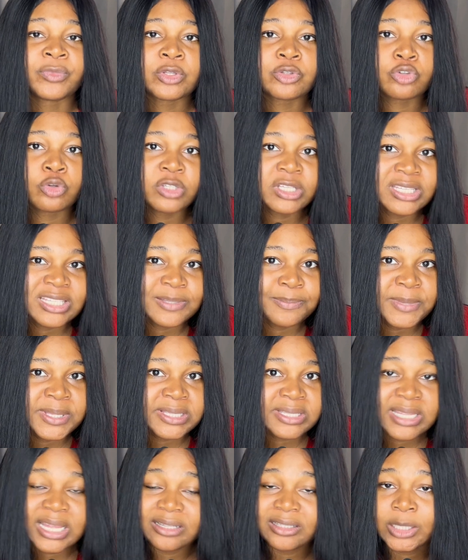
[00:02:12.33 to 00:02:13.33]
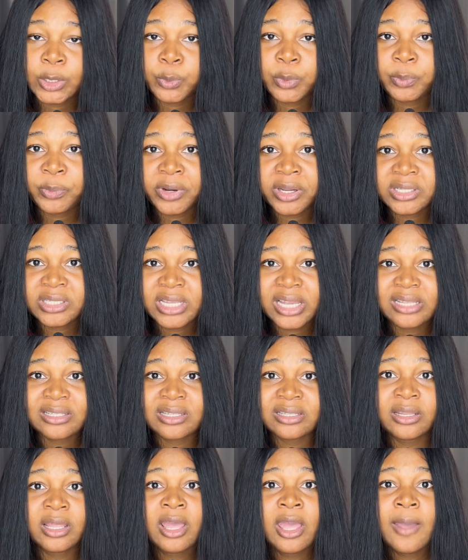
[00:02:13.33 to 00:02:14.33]
So this means that they will be
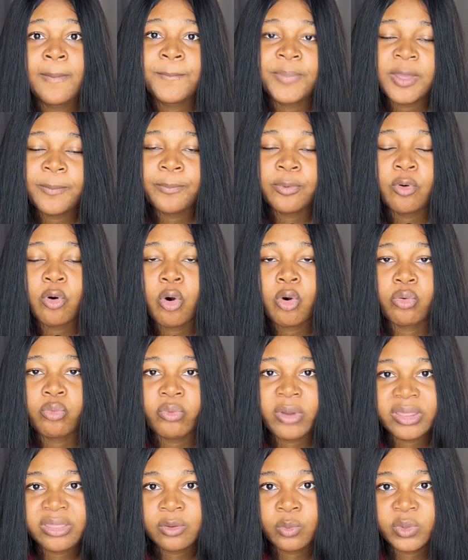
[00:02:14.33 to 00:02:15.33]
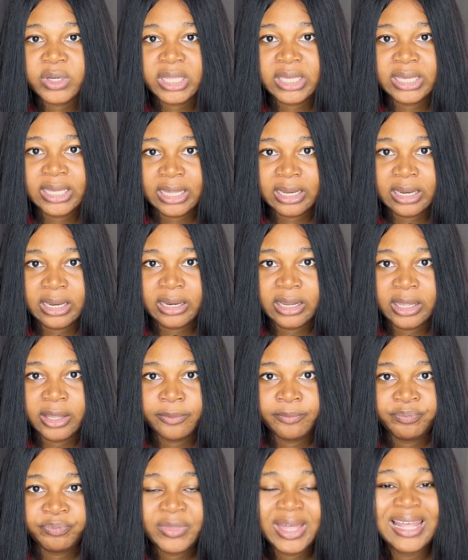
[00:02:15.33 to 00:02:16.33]
prioritizing people already within
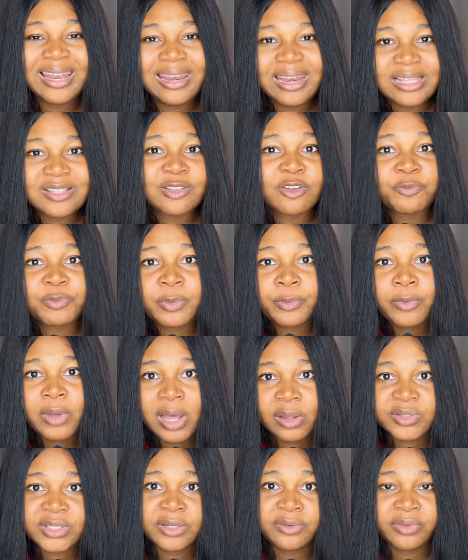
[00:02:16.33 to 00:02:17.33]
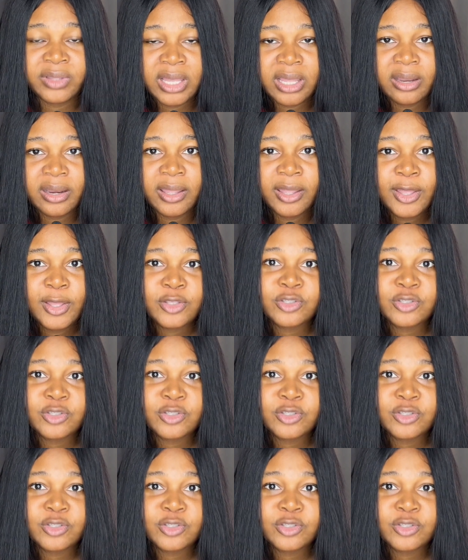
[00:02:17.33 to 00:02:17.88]
Canada and less of people outside of Canada.